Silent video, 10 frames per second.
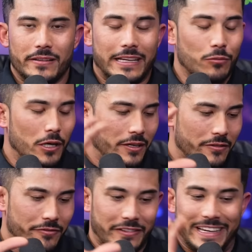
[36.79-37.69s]
They run
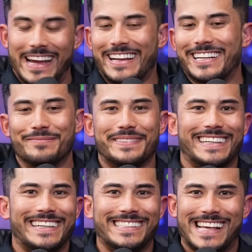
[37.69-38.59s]
VA
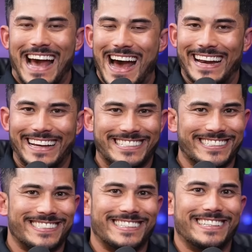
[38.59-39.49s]
companies, ad
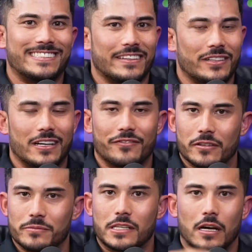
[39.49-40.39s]
agencies. They've done it for
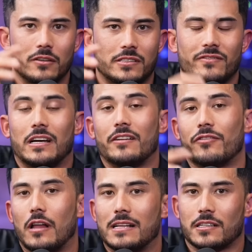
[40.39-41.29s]
themselves. They've done it
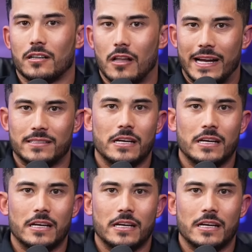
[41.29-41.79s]
for lots of clients.